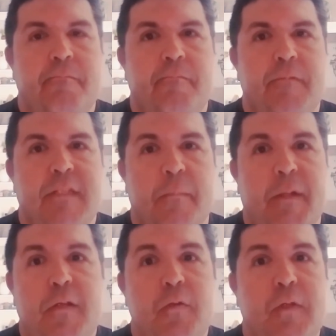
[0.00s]

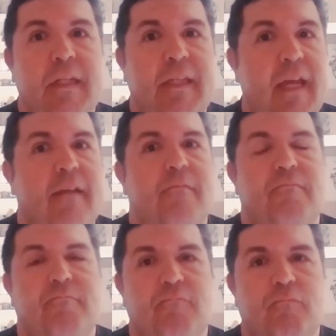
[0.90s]
somebody who can get
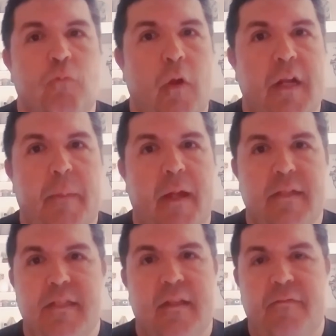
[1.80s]
worried about
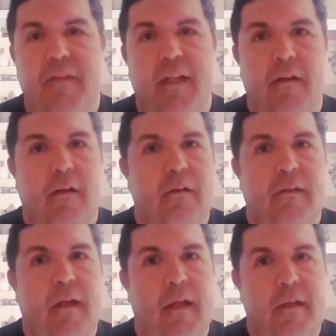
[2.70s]
stuff that are
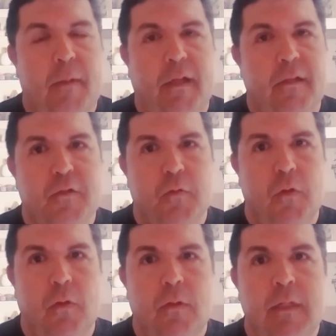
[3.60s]
not in my
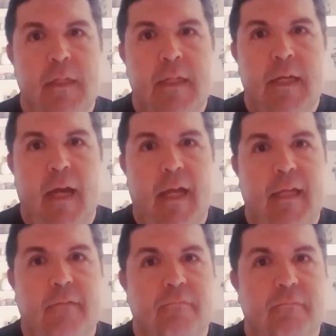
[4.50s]
control.
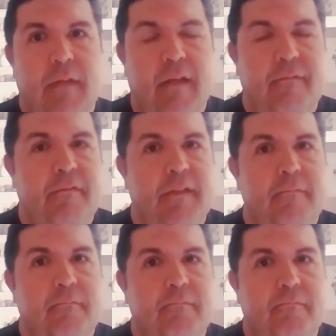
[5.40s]
I have
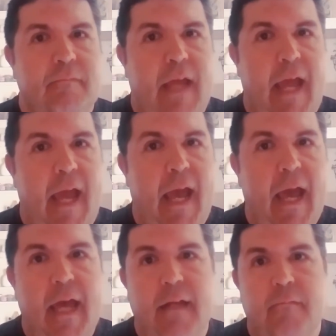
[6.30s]

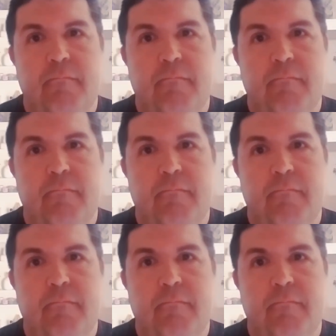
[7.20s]
had